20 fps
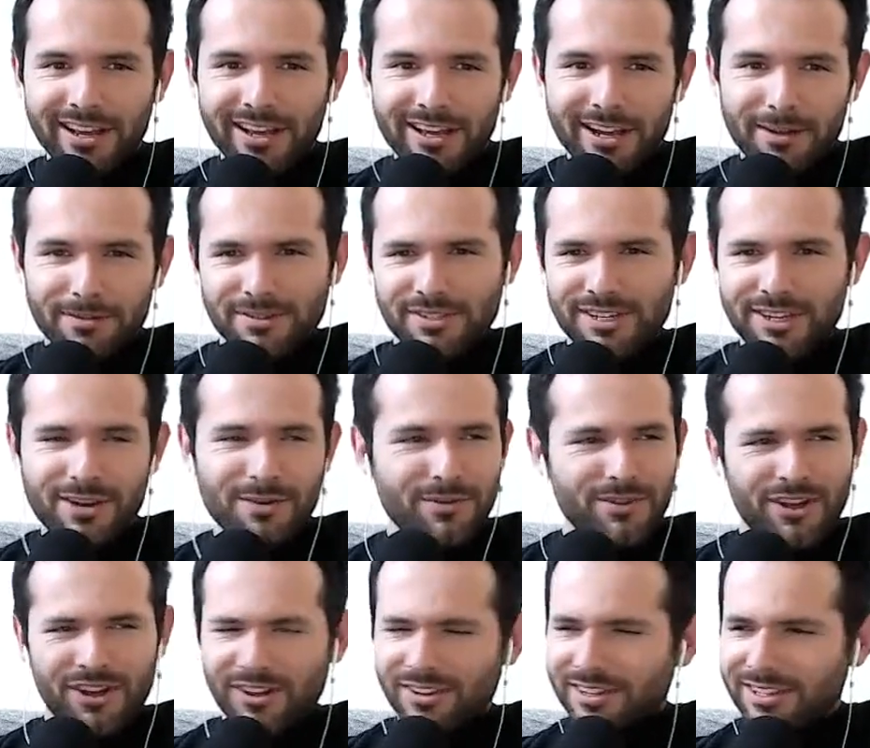And I'm seeing with
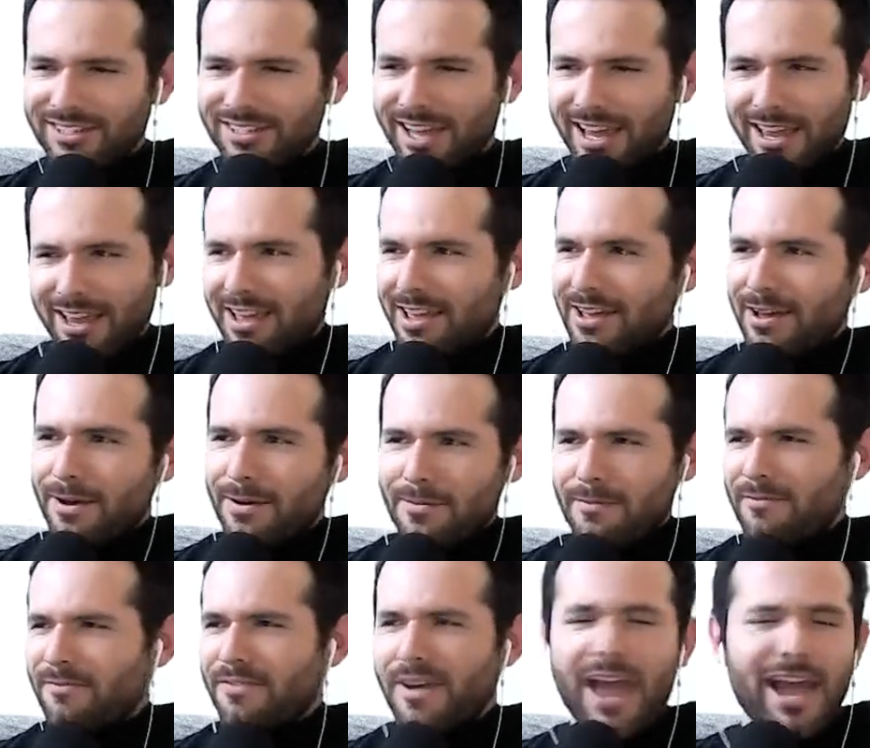all these like
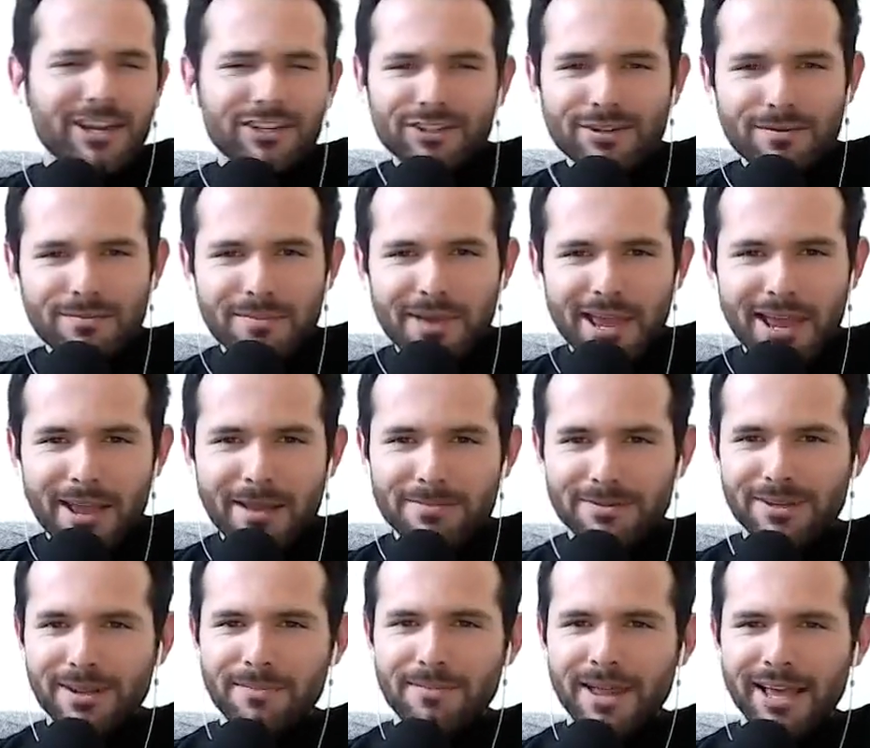fashion babes,
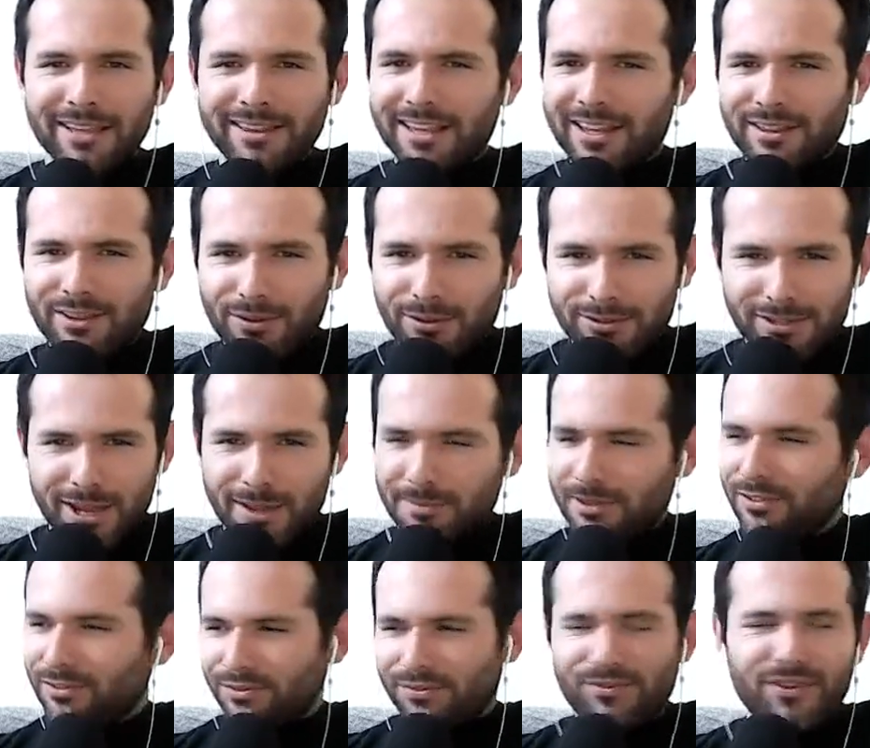and I'm like thinking the whole time
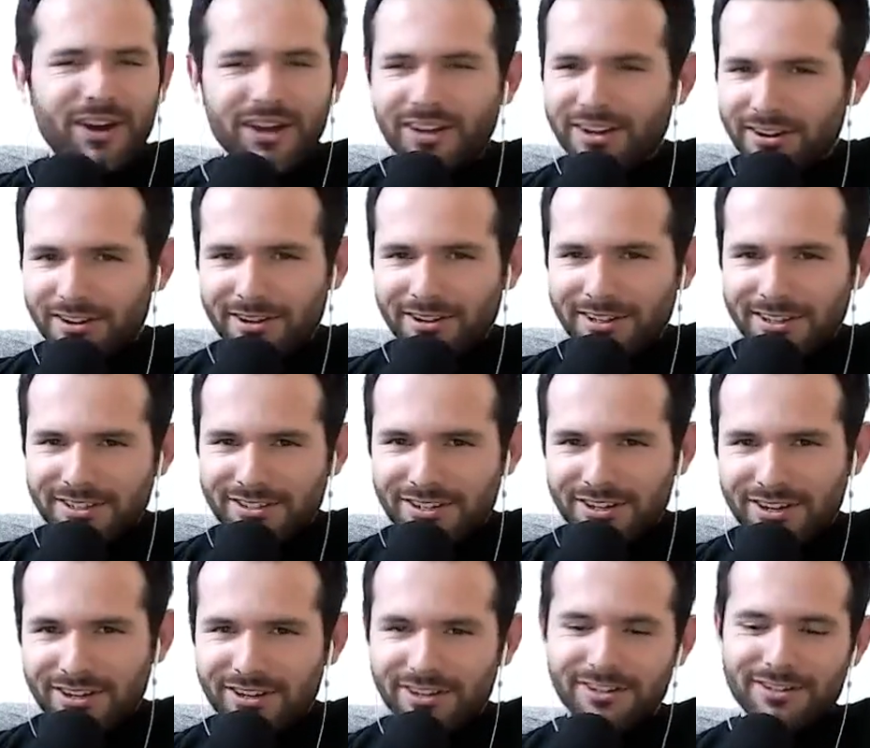he's fucking all these
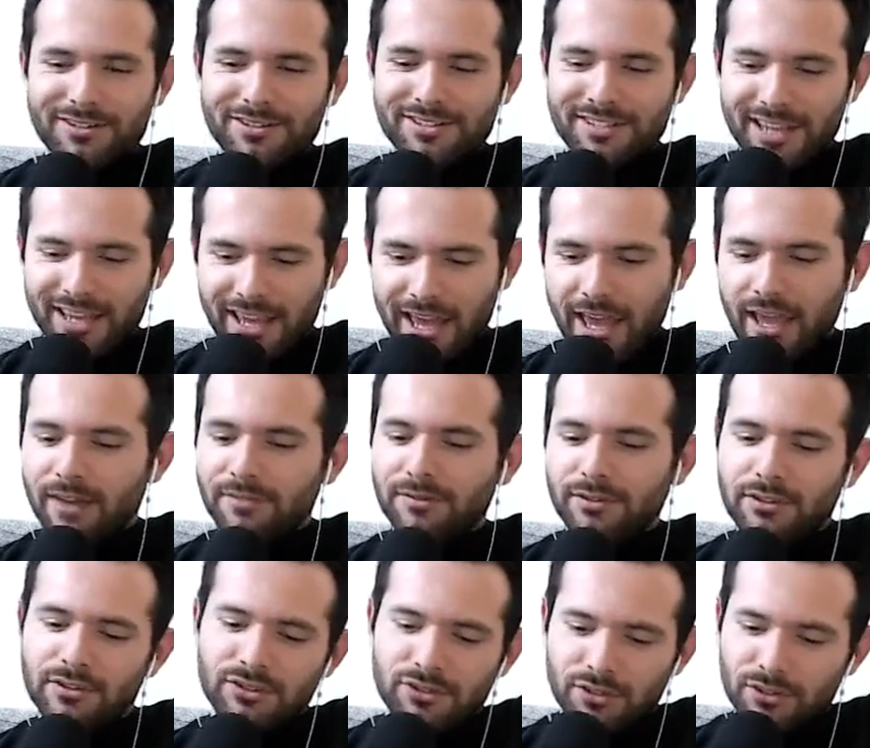girls, like, hey, after
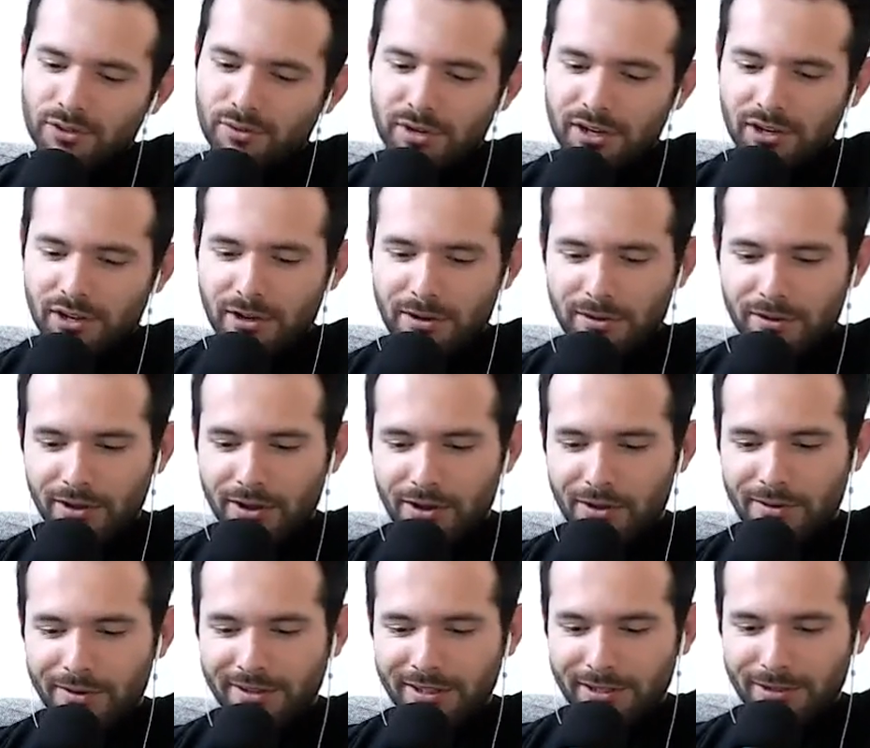the shoot, you want to
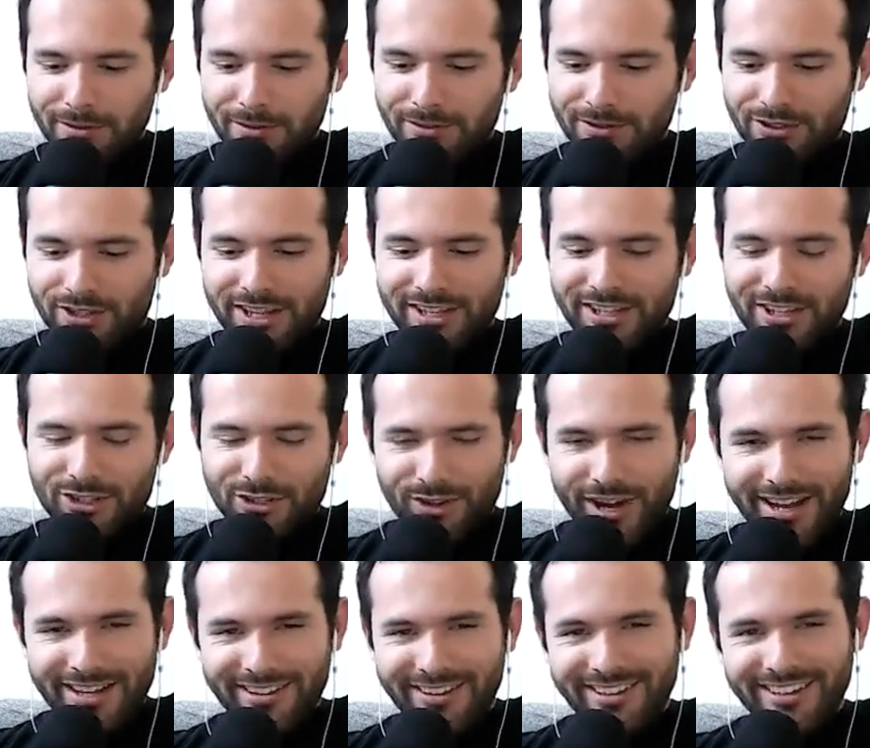go in the
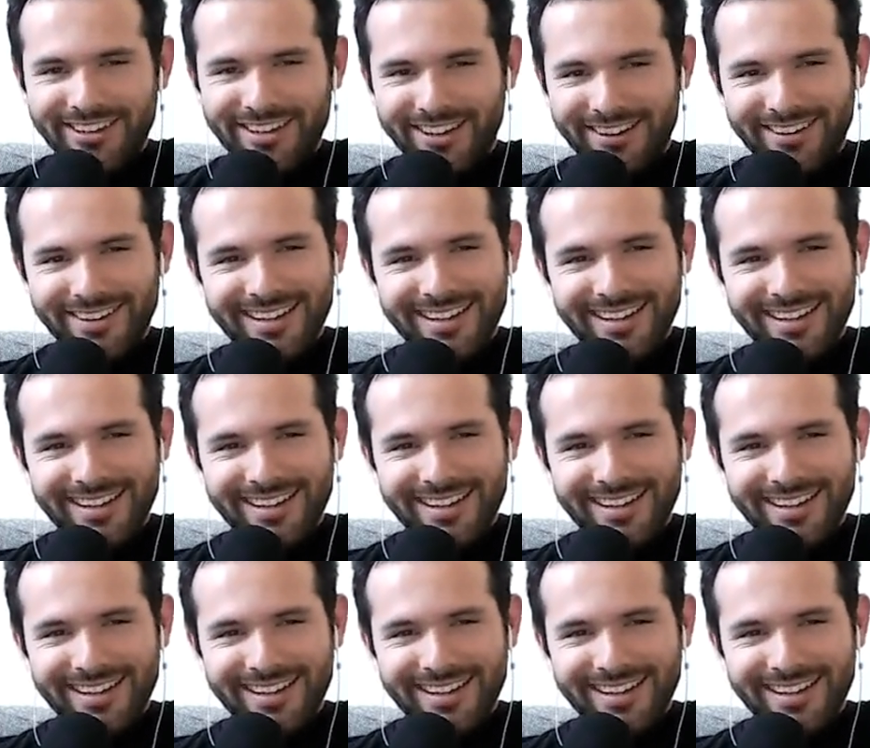trailer, you know?